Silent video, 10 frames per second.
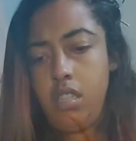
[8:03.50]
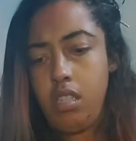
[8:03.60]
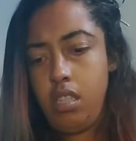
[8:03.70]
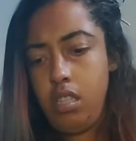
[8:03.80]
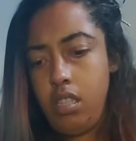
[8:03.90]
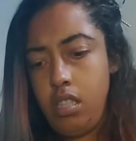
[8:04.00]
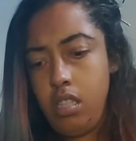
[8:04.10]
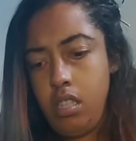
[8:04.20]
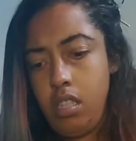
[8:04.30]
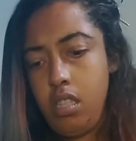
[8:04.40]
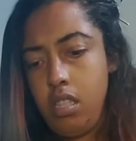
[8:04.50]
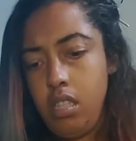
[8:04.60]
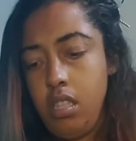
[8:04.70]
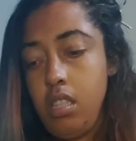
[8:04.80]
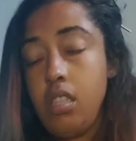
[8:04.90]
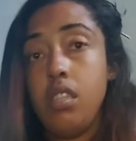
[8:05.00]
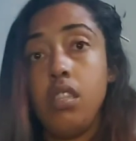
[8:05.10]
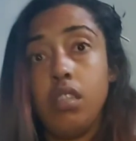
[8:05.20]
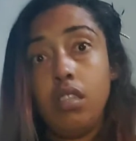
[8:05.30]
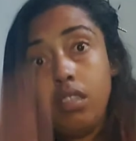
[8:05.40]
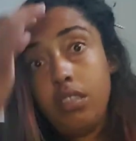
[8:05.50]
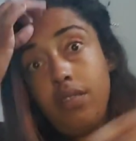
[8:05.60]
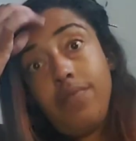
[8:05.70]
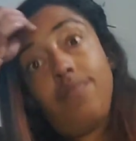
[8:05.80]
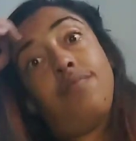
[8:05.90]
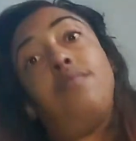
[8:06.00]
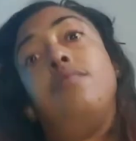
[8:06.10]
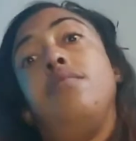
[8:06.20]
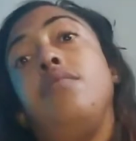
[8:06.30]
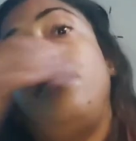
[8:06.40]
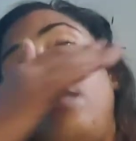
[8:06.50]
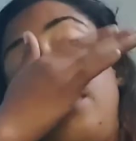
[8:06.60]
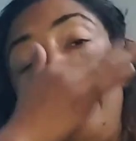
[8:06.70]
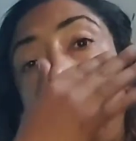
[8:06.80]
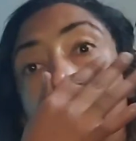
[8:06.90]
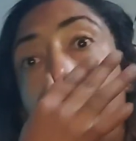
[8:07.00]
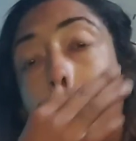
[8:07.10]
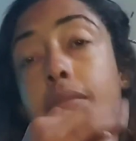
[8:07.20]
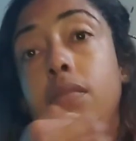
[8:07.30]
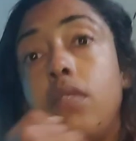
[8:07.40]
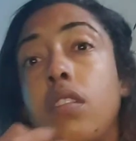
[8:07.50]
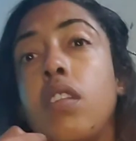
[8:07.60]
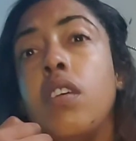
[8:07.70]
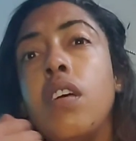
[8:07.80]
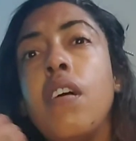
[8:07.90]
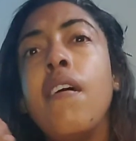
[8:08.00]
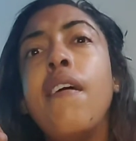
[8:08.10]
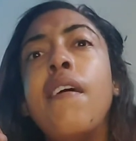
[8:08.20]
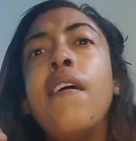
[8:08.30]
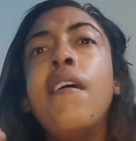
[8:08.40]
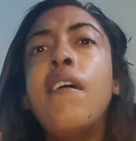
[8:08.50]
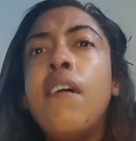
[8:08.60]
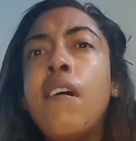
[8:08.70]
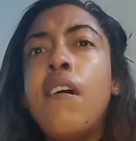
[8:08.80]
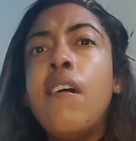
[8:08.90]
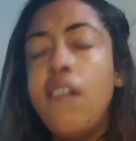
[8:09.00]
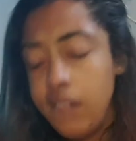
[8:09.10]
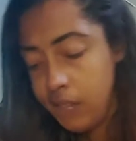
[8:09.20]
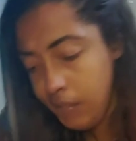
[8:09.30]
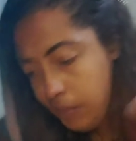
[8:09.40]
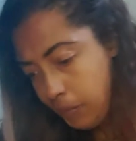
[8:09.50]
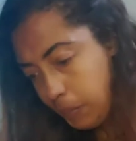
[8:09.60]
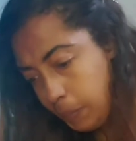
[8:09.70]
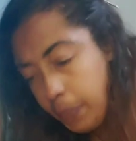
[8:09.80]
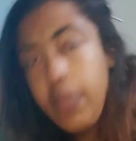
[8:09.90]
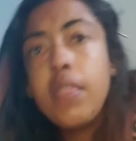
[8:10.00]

No one is speaking in this clip.